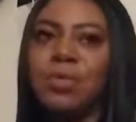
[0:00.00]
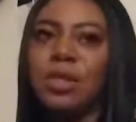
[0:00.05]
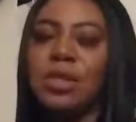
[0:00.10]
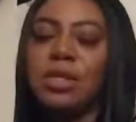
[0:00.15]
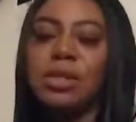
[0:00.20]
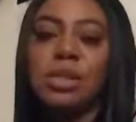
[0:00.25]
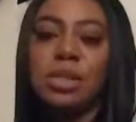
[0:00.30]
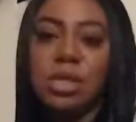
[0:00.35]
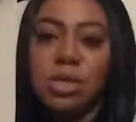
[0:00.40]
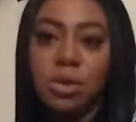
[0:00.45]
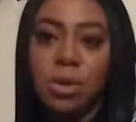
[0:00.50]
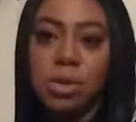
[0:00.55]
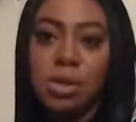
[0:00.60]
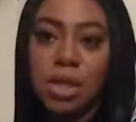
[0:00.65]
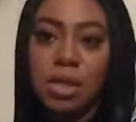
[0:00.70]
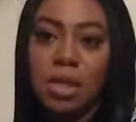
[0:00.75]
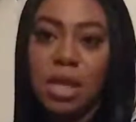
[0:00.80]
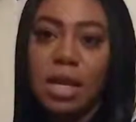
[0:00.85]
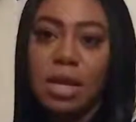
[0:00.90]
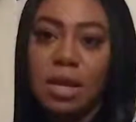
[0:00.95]
the skills
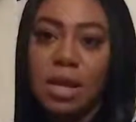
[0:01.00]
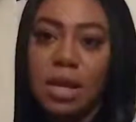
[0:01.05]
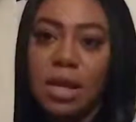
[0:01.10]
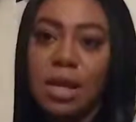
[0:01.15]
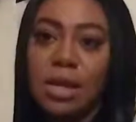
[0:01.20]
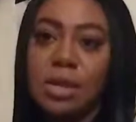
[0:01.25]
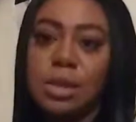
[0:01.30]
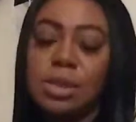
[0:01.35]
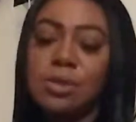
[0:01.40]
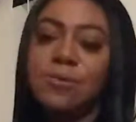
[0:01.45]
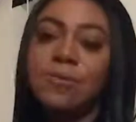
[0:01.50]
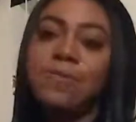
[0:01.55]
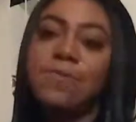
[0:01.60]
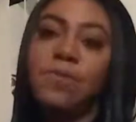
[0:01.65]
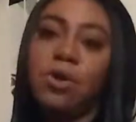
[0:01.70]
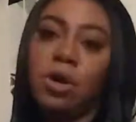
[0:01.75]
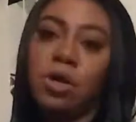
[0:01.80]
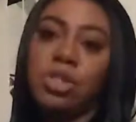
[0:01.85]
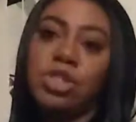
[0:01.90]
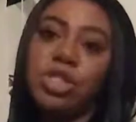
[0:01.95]
that they need to
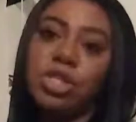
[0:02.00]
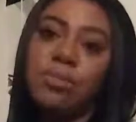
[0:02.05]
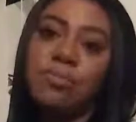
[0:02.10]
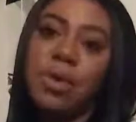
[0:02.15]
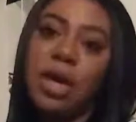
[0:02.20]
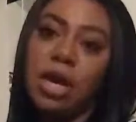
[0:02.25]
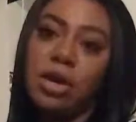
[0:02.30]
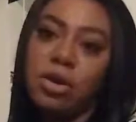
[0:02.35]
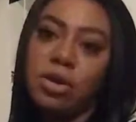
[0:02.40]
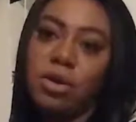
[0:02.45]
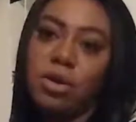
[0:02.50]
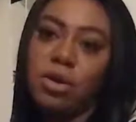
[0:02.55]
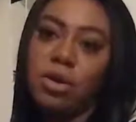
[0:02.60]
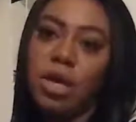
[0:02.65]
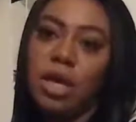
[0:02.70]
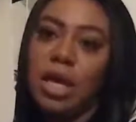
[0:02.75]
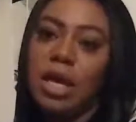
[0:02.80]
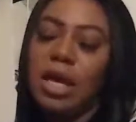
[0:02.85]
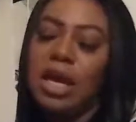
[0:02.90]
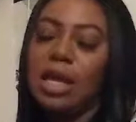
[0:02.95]
function better
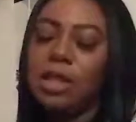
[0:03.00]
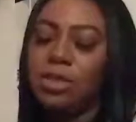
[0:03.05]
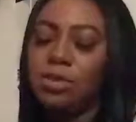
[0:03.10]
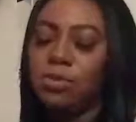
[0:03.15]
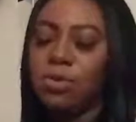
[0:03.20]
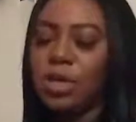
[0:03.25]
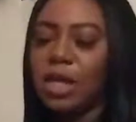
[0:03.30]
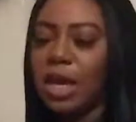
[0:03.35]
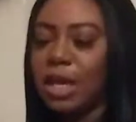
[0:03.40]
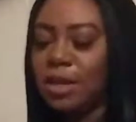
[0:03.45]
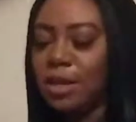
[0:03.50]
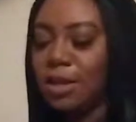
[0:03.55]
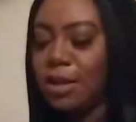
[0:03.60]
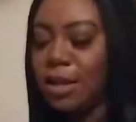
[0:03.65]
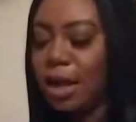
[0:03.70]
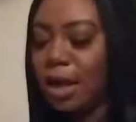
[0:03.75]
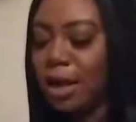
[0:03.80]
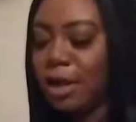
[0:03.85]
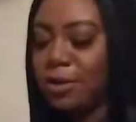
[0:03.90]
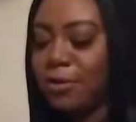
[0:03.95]
in their daily
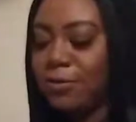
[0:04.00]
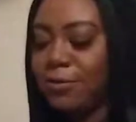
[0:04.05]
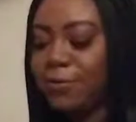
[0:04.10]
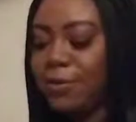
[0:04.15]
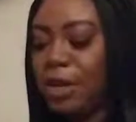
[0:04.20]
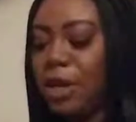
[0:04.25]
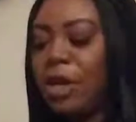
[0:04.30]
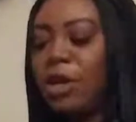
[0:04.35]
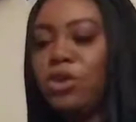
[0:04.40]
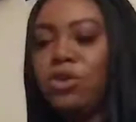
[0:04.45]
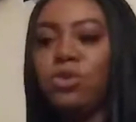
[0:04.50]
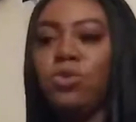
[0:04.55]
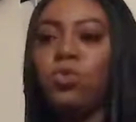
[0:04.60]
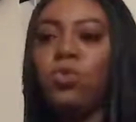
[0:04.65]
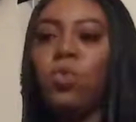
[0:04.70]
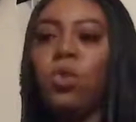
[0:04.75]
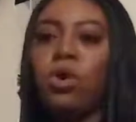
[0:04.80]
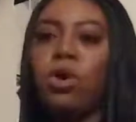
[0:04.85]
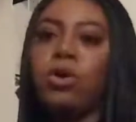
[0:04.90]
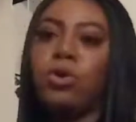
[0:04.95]
life, you
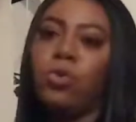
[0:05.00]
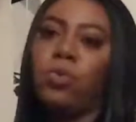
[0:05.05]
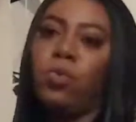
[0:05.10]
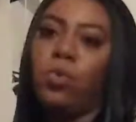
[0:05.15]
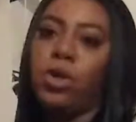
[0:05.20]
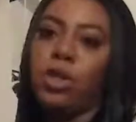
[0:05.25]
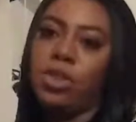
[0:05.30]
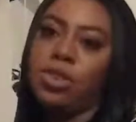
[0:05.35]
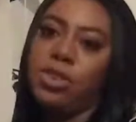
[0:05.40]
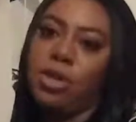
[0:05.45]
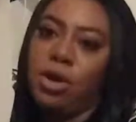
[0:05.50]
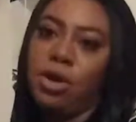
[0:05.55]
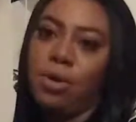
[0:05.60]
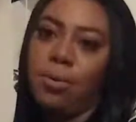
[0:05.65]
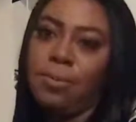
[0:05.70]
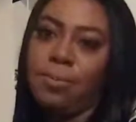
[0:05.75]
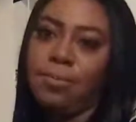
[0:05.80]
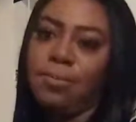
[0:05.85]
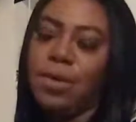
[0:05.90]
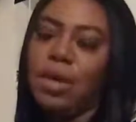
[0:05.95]
work with
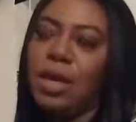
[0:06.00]
them.